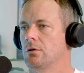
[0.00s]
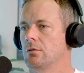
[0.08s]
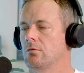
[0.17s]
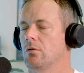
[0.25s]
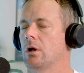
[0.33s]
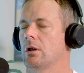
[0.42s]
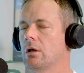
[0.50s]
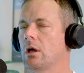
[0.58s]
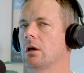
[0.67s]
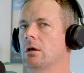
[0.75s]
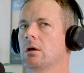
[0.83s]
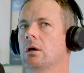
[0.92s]
Right,
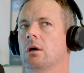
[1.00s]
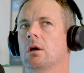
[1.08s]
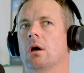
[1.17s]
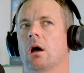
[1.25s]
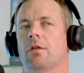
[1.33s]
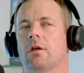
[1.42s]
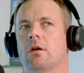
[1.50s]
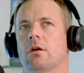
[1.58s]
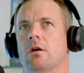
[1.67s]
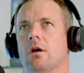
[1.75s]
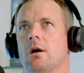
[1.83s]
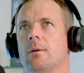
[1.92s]
okay. I think
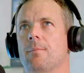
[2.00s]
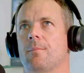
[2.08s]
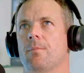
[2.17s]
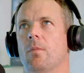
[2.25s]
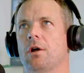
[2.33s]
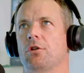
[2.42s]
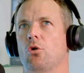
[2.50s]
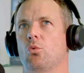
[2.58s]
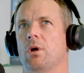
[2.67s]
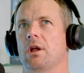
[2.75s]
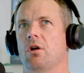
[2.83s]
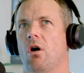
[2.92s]
I know
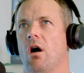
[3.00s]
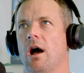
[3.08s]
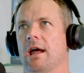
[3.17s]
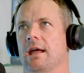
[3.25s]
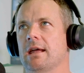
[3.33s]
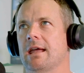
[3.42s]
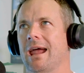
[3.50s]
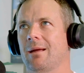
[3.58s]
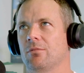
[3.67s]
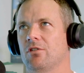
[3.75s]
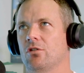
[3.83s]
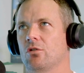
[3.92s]
when I
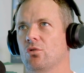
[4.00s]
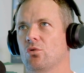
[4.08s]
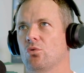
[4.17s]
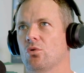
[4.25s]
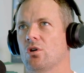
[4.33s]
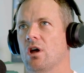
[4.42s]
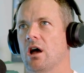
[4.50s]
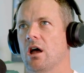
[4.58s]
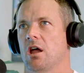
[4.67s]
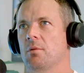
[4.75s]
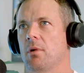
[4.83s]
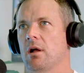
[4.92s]
came to you
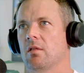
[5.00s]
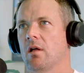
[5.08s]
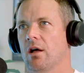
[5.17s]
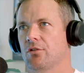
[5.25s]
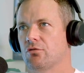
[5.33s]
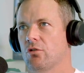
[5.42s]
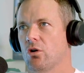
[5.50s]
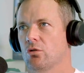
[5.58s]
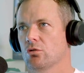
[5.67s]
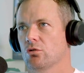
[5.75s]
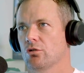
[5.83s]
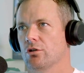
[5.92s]
in my last role
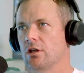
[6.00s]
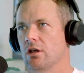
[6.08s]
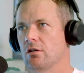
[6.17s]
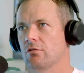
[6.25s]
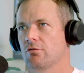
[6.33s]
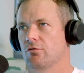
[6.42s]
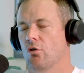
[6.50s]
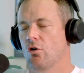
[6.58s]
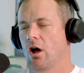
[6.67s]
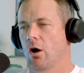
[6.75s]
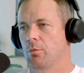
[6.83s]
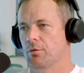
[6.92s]
looking for
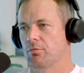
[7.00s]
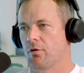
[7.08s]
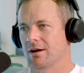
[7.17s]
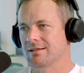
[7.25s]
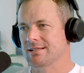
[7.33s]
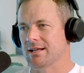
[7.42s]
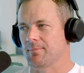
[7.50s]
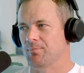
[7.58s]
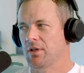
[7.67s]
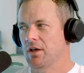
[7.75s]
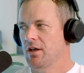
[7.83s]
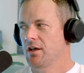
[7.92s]
help with pricing,
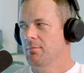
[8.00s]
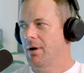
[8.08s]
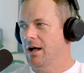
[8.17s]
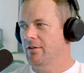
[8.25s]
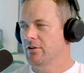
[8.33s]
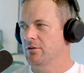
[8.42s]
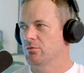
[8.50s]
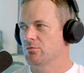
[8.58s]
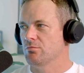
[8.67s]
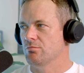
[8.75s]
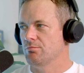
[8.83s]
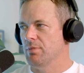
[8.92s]
part of it,
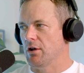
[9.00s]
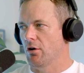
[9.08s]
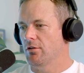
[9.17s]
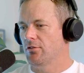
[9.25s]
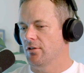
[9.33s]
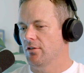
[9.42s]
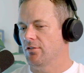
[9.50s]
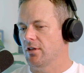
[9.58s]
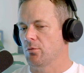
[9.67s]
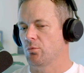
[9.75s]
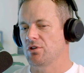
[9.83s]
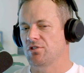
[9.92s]
being honest, is
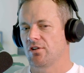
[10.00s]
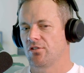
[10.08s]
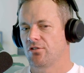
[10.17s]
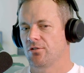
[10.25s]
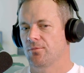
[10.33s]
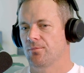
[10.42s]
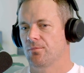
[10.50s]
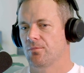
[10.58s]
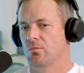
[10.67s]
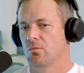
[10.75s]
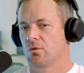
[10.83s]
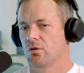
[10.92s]
that we just
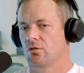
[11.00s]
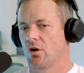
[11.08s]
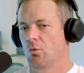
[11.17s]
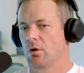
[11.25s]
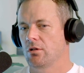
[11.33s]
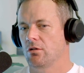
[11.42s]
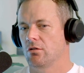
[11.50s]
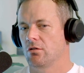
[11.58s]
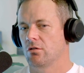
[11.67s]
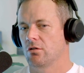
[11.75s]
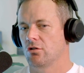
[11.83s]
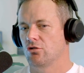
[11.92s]
no one
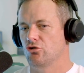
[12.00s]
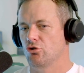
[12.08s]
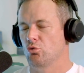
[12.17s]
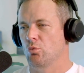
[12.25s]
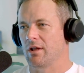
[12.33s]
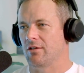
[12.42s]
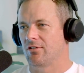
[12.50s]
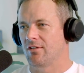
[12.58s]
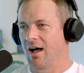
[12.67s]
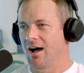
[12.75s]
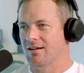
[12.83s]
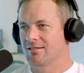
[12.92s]
knew where to
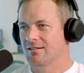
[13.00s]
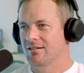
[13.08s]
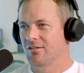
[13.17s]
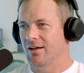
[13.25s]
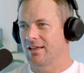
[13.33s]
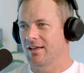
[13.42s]
start. Like,